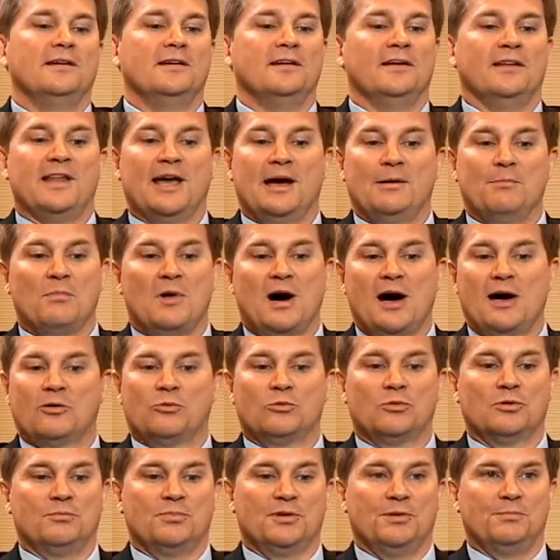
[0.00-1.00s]
and that model
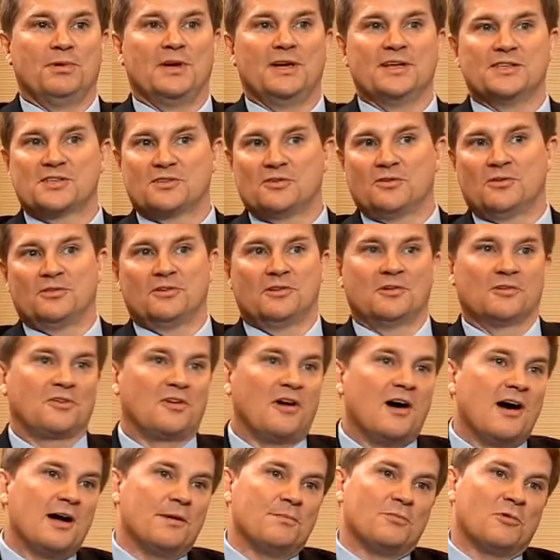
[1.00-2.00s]
would be based on their
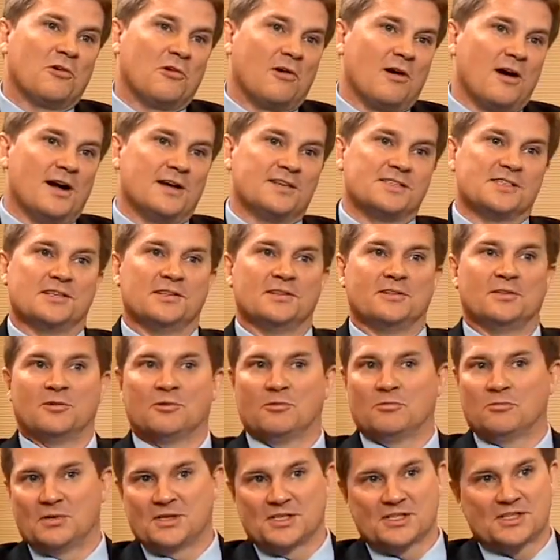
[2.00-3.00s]
time horizon,
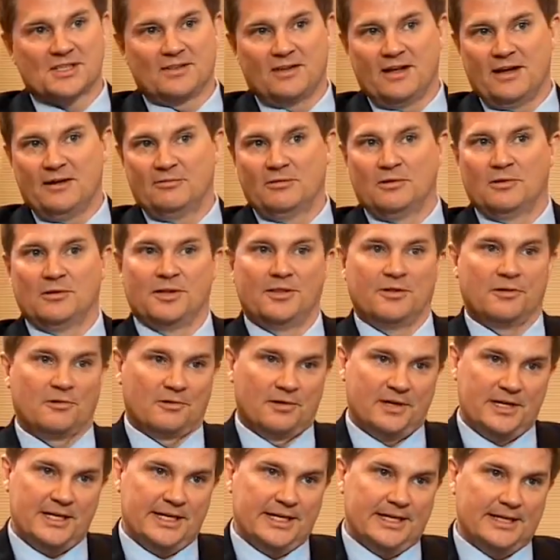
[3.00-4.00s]
their risk level, and their
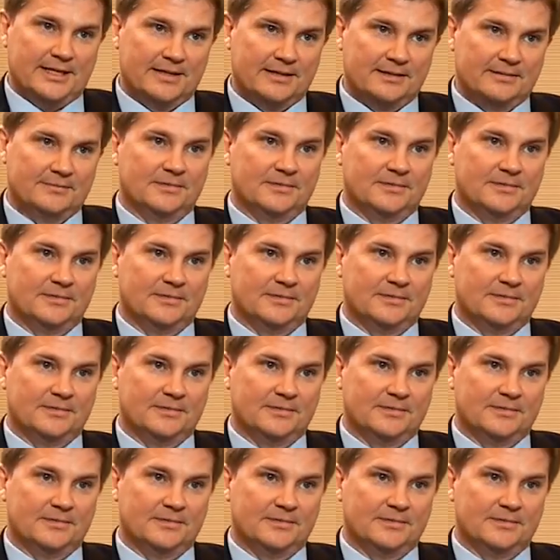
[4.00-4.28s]
need.